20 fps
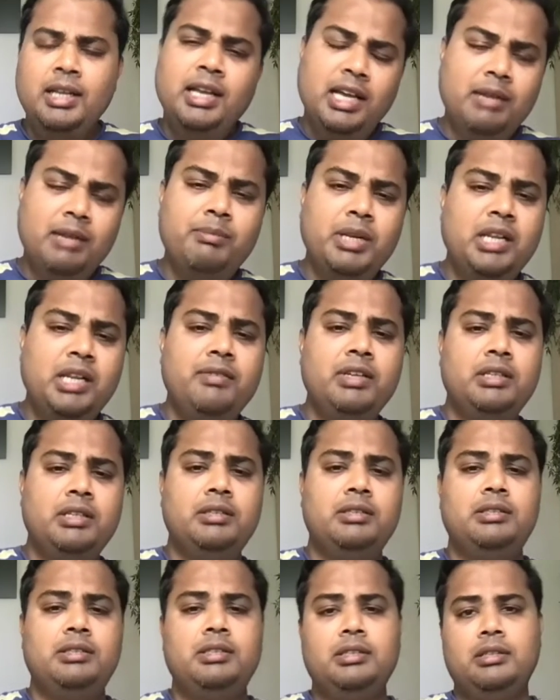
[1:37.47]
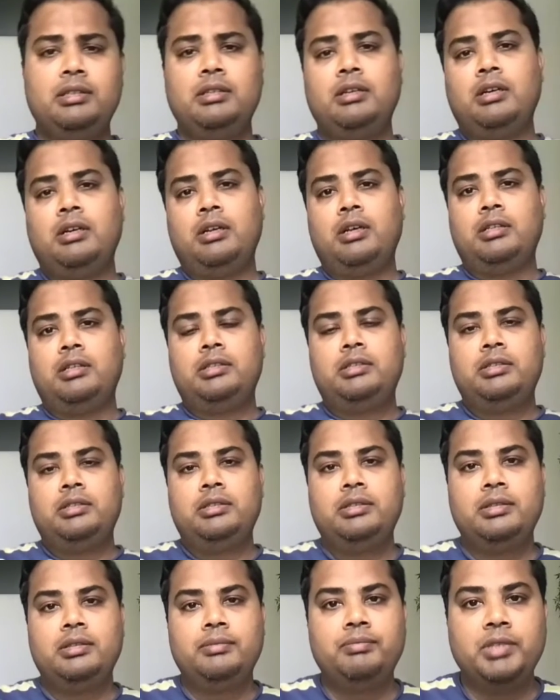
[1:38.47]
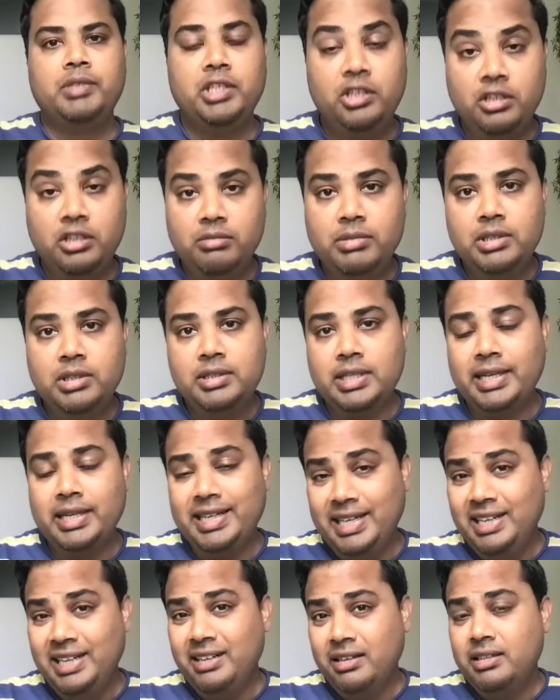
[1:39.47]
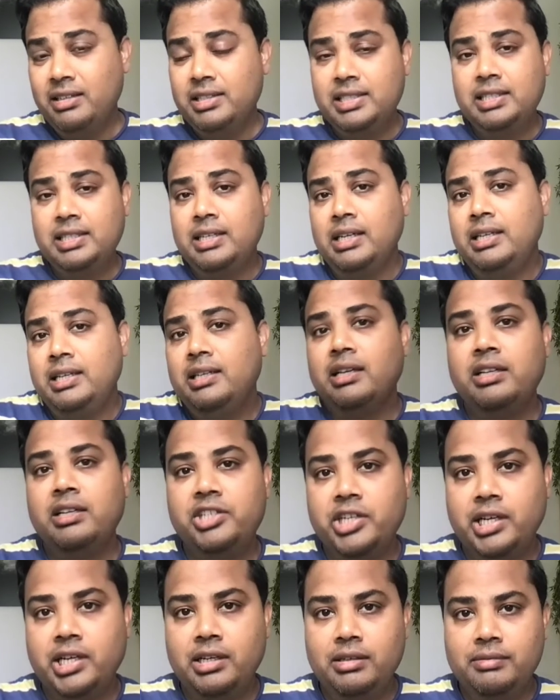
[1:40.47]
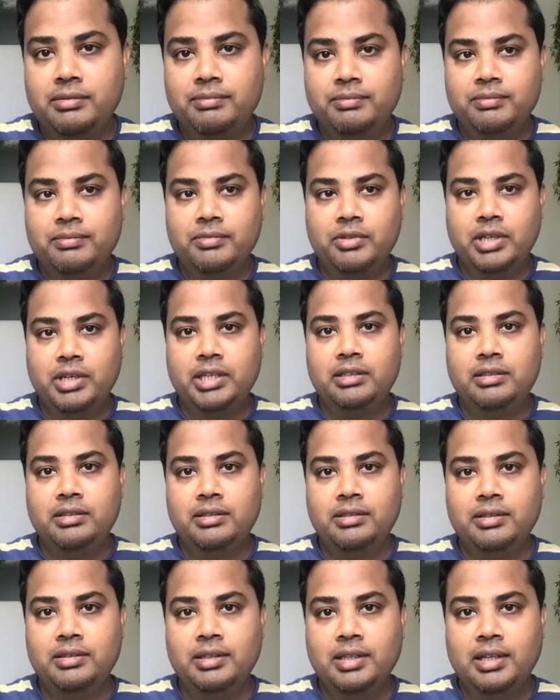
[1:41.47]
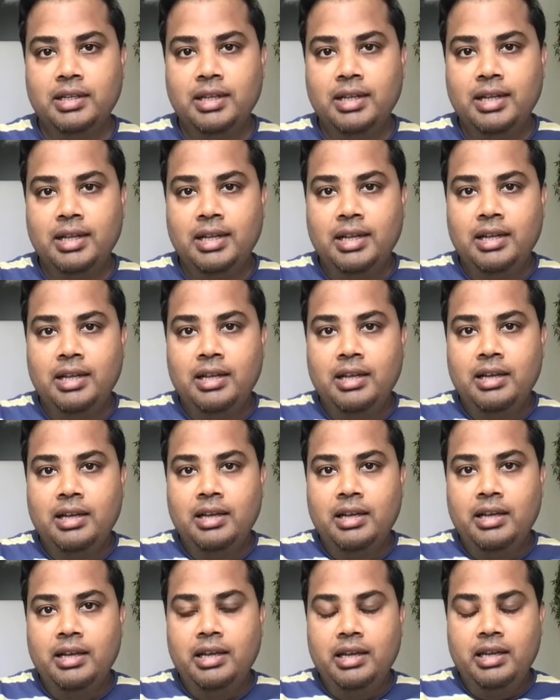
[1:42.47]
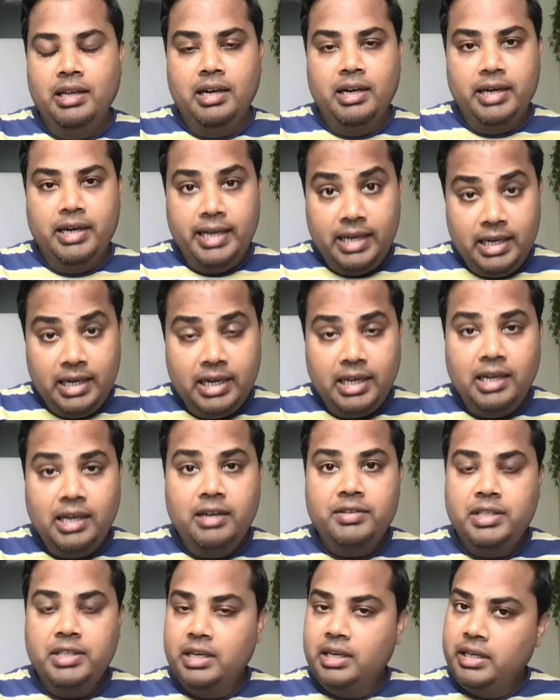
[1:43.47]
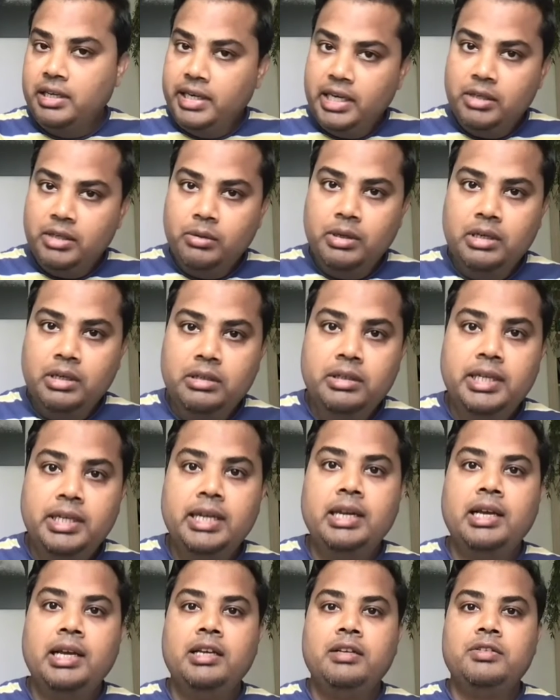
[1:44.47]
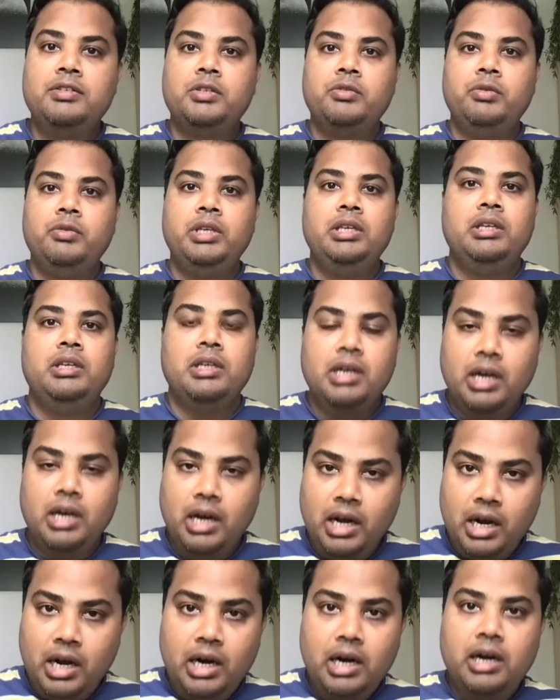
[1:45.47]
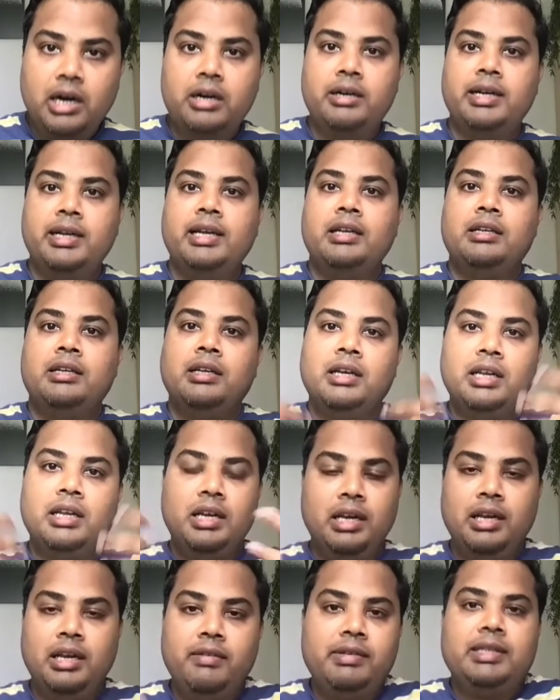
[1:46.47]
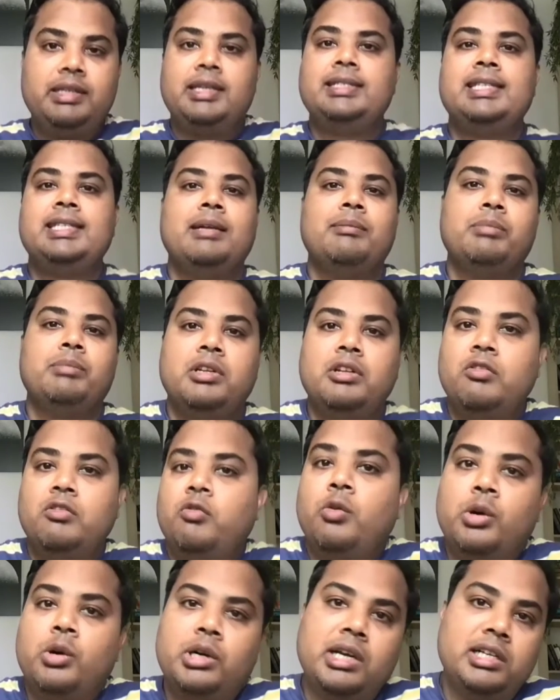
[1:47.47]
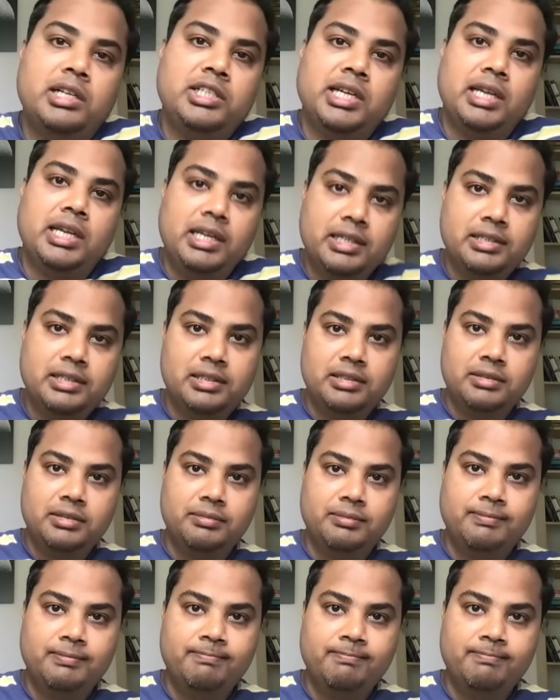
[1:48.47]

And believe it or not, humans are intrinsically agile, right? In our daily lives, in our day-to-day lives, we are a living example of what agile is.